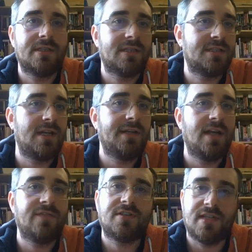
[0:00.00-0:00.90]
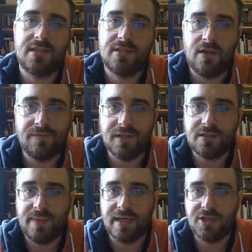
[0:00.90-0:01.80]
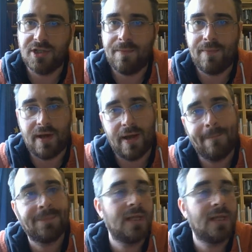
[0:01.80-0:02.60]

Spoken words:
"the sun never sets on the Spanish Empire."